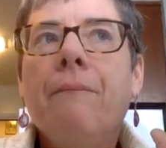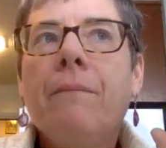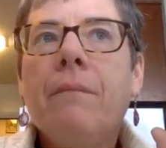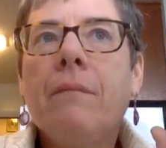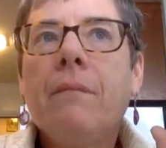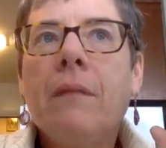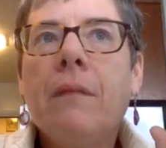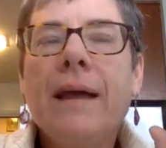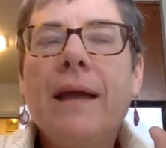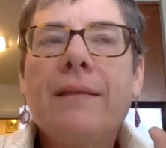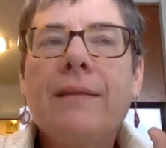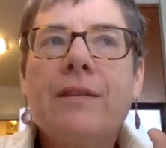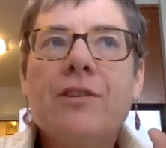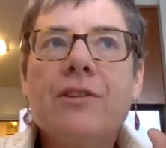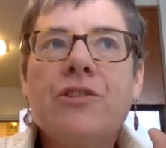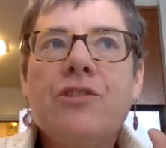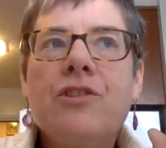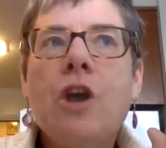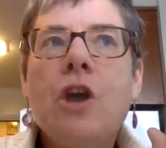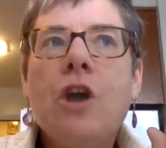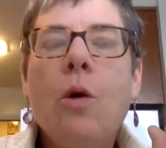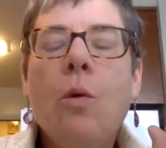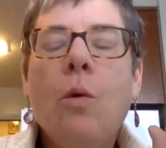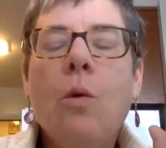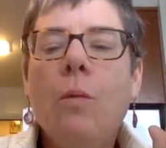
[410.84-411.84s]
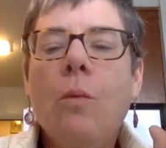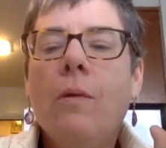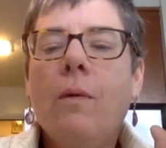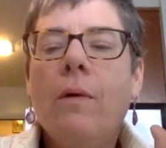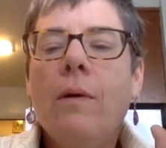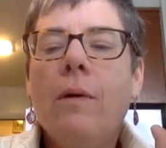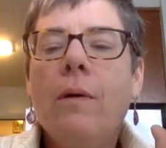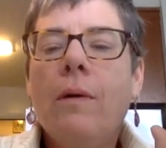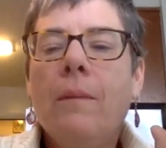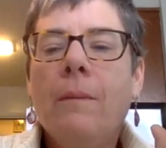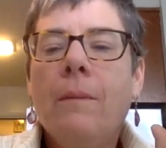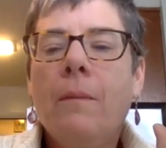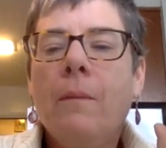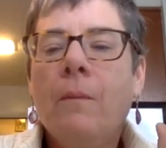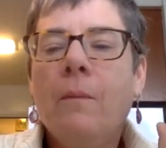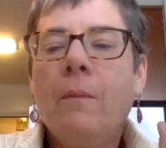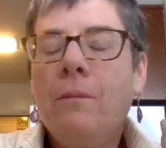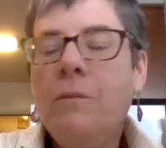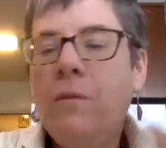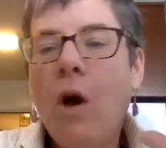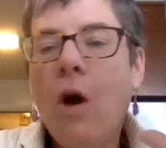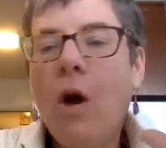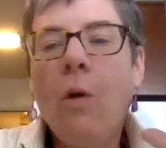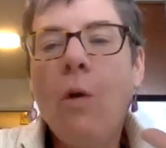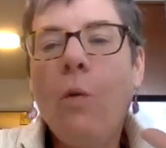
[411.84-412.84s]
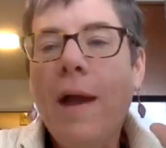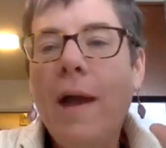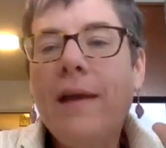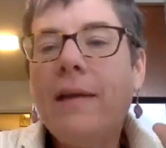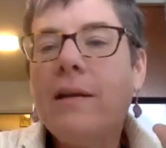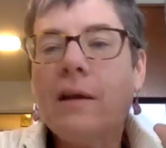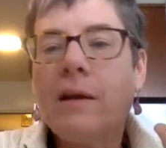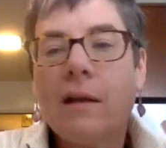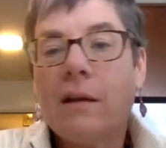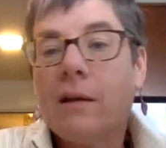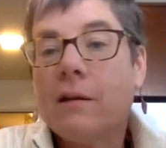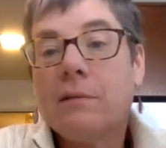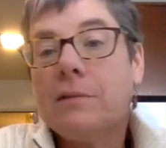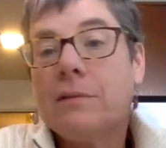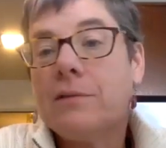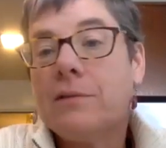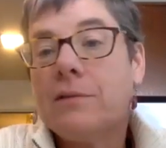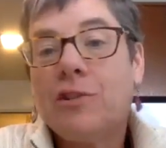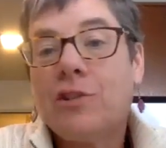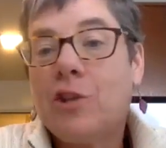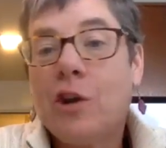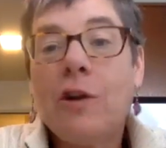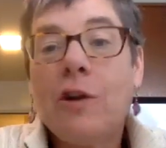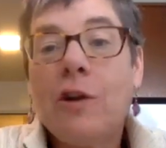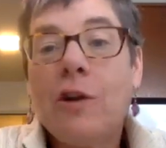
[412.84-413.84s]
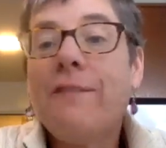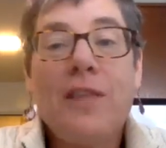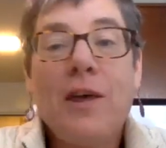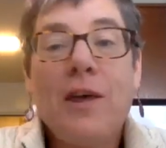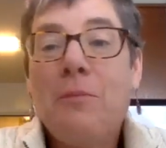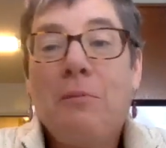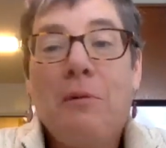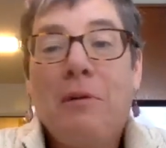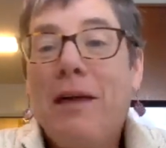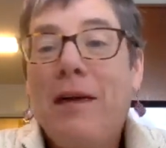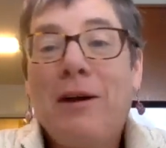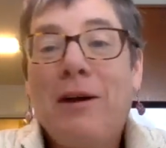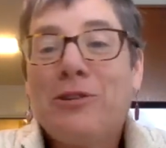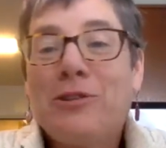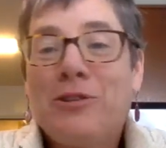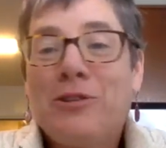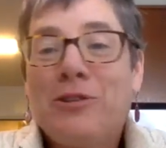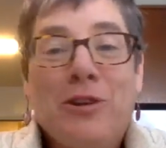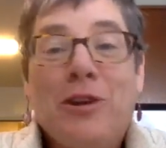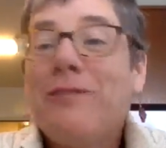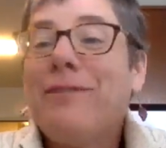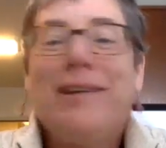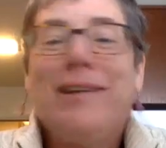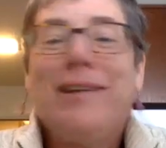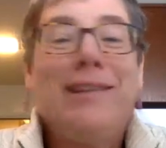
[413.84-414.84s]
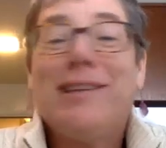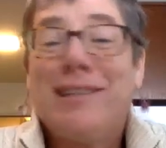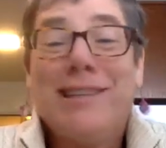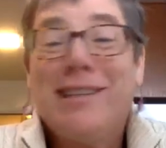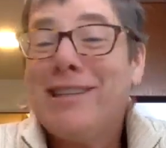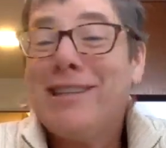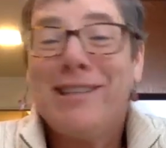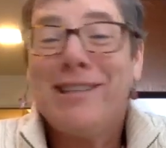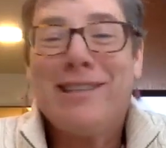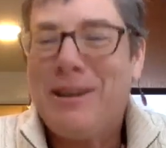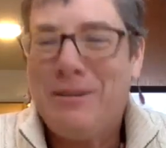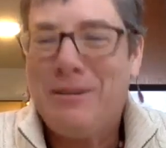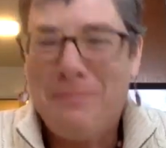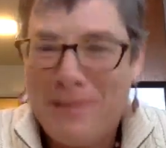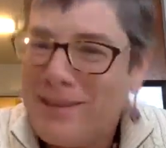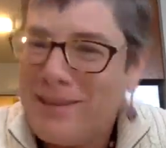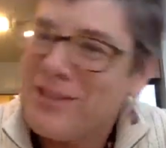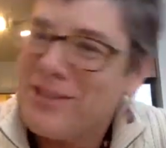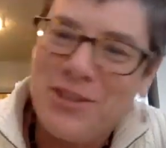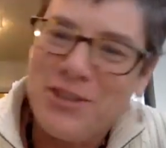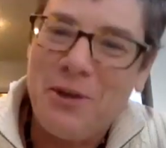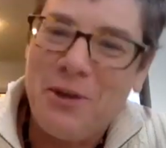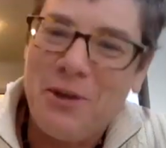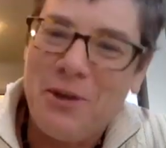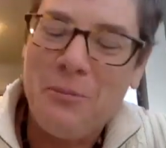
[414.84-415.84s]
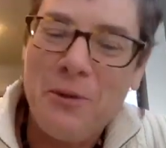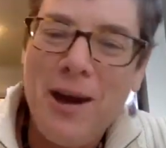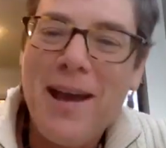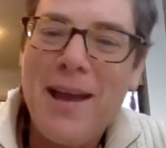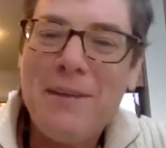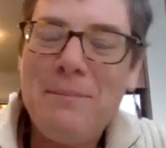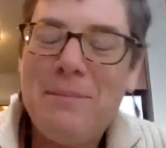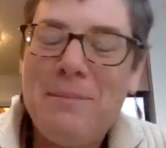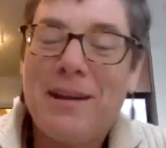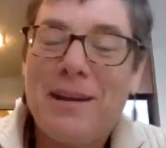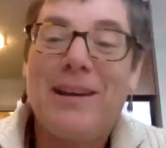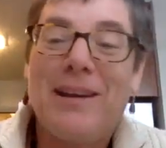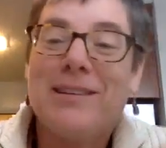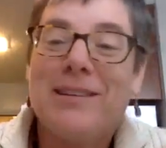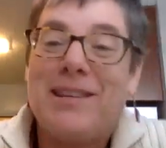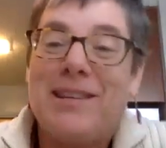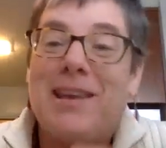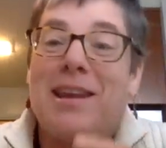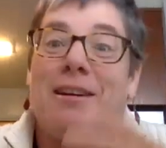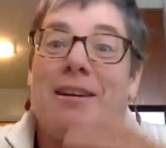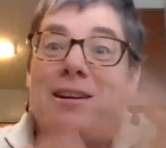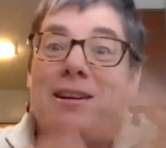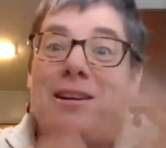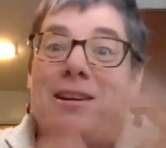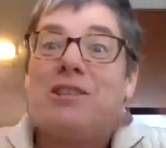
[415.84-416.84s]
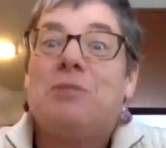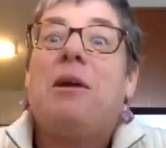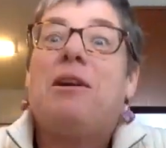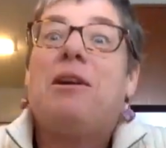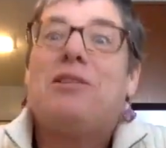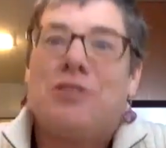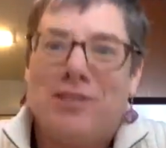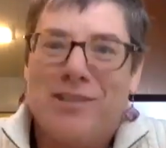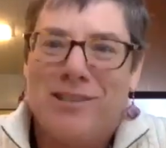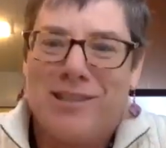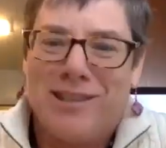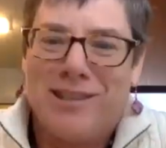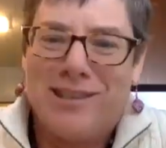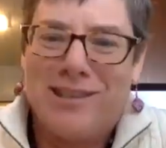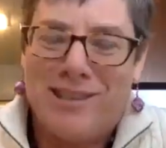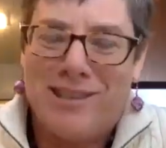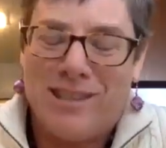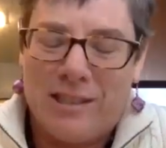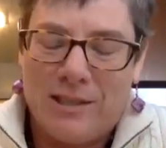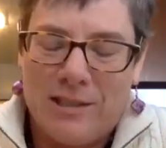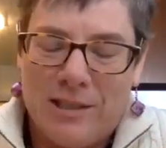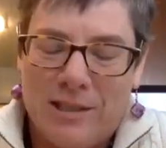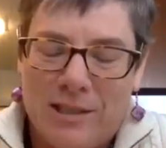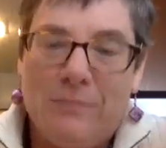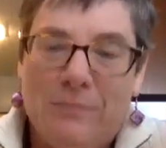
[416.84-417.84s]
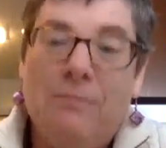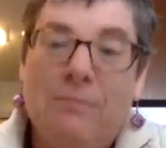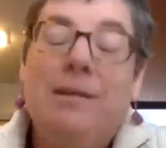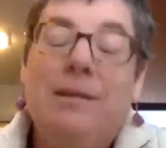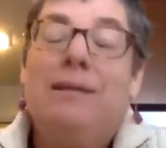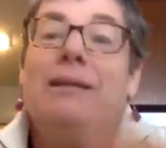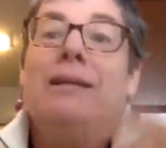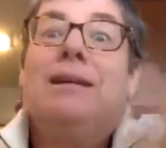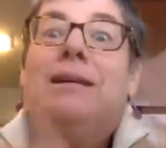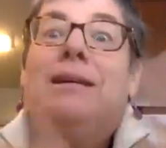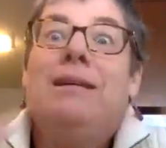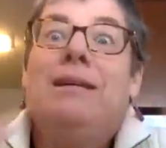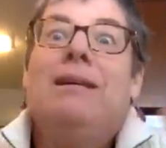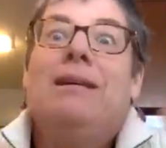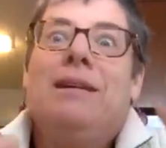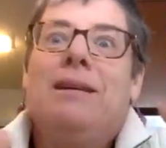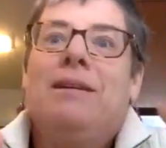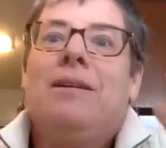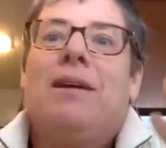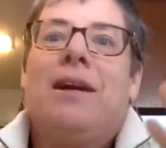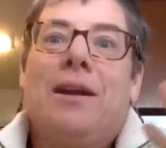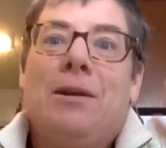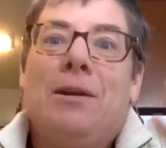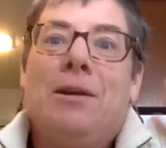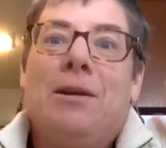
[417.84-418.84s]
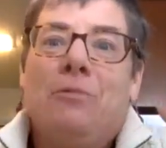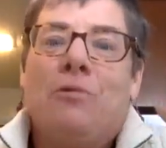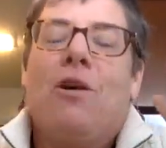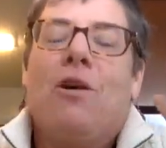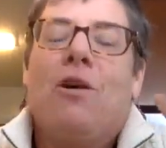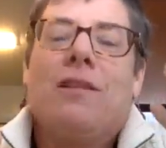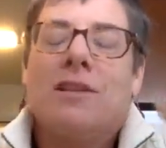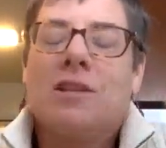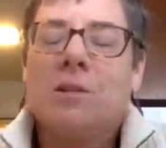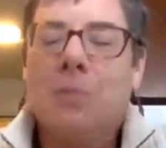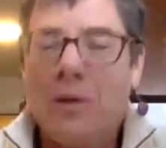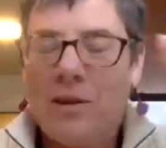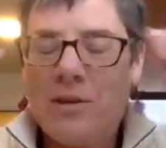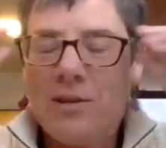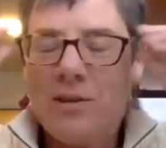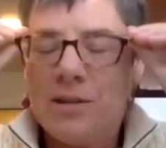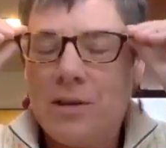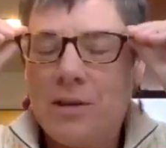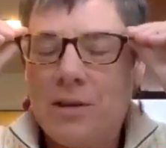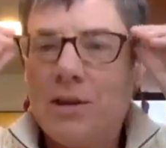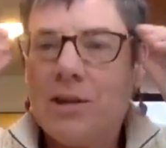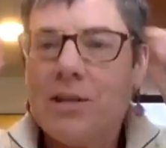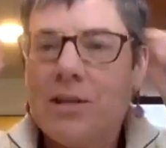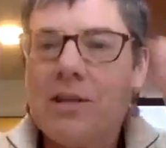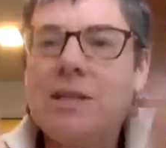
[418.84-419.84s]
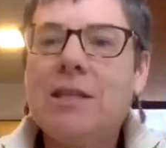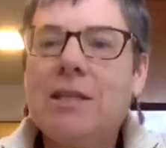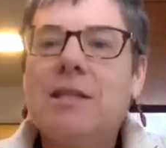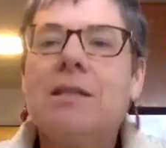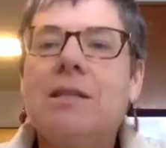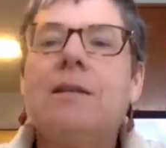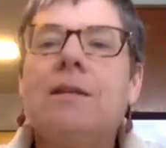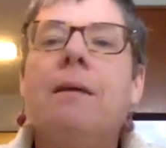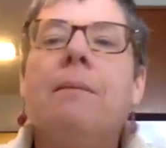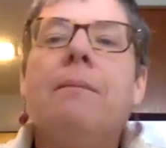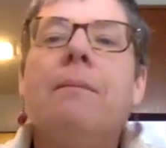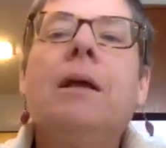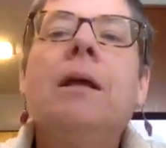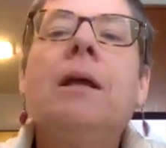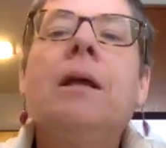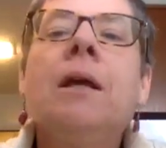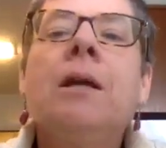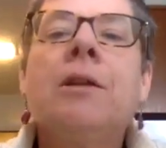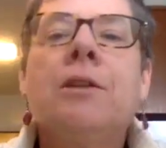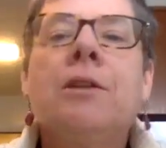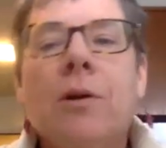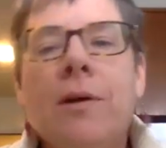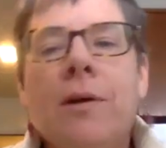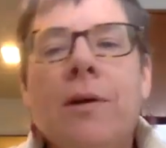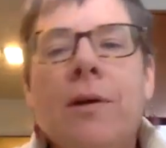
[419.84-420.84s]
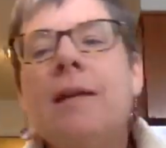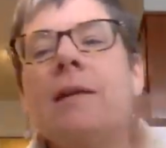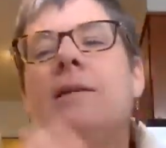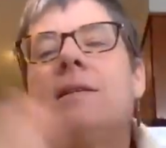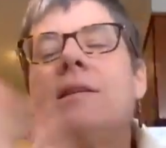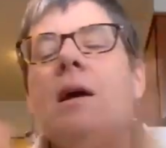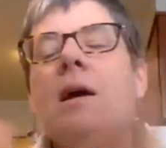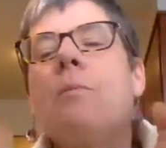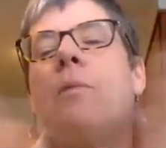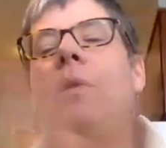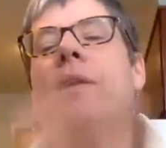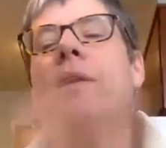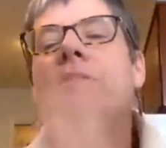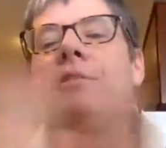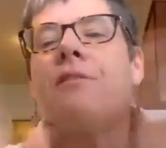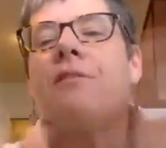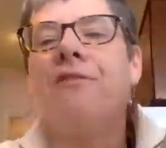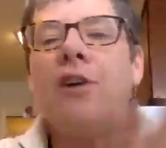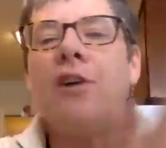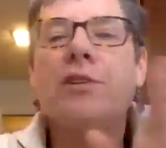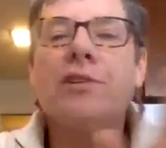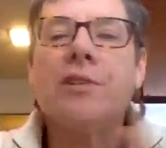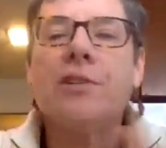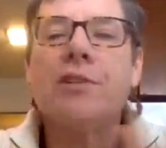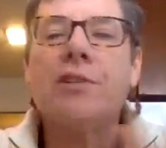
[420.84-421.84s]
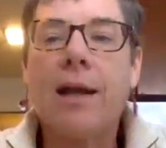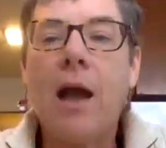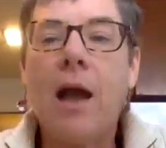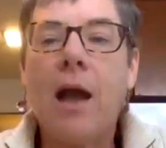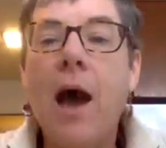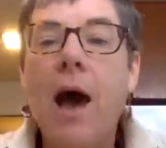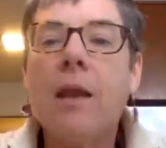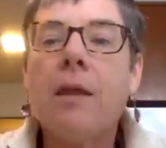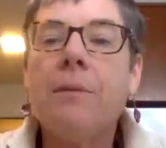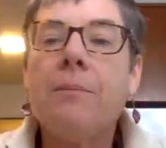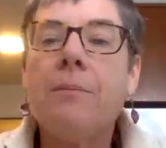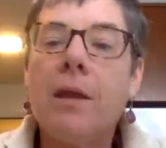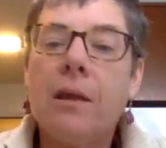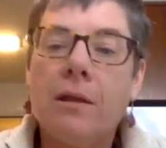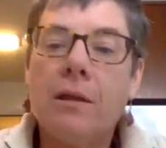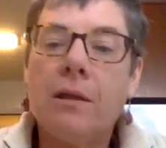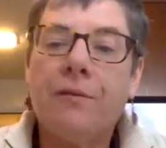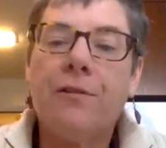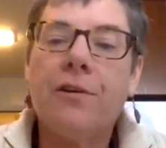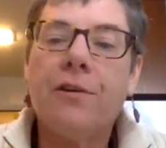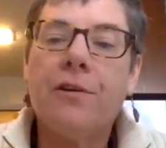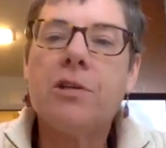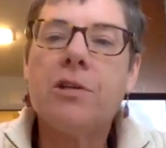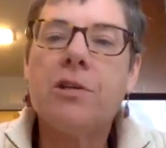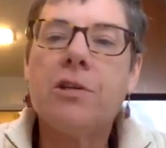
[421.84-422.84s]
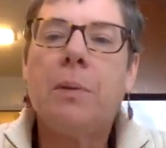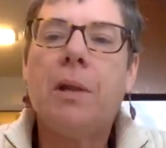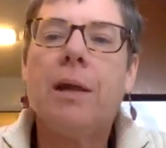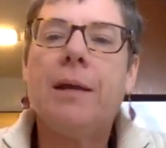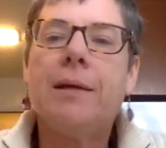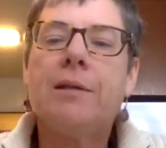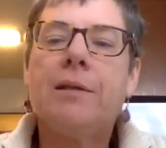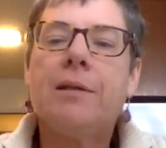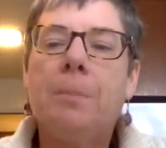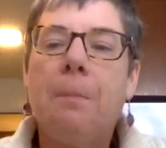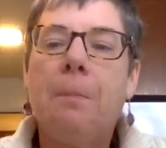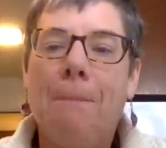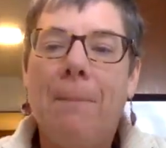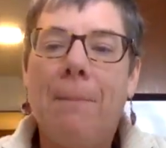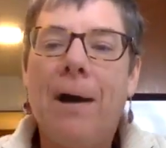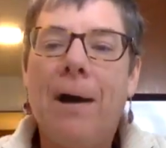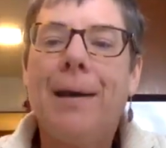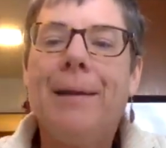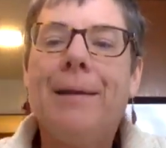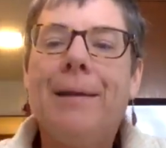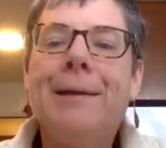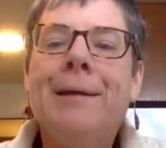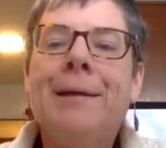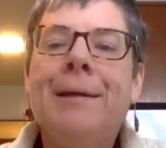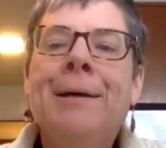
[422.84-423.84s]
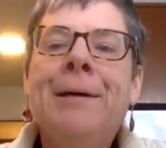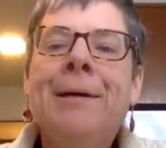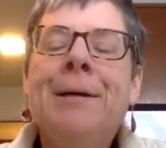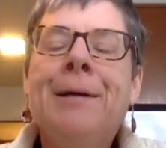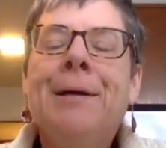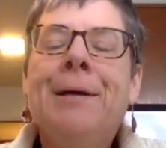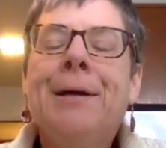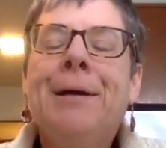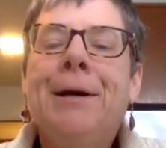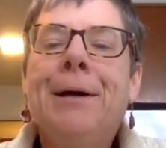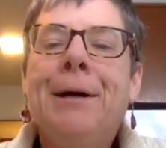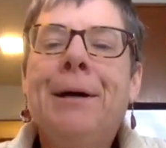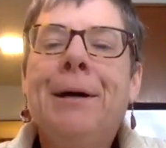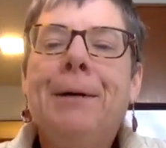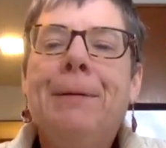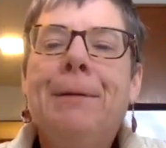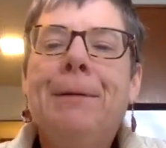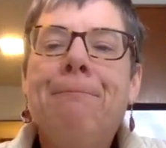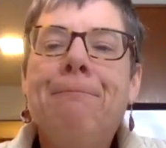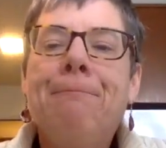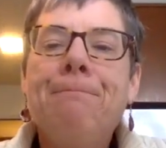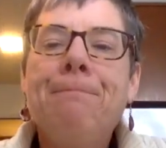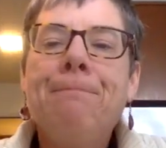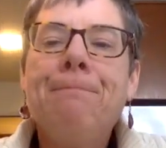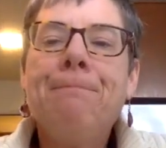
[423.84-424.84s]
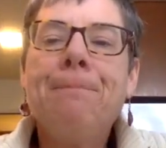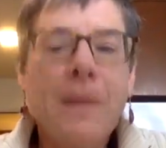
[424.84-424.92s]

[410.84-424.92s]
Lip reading: Like there's no way to serve them without serving the system in some way, because they are expressions of the system, right? We're all expressions of our system. So in some way it's a false dichotomy in the first place, but the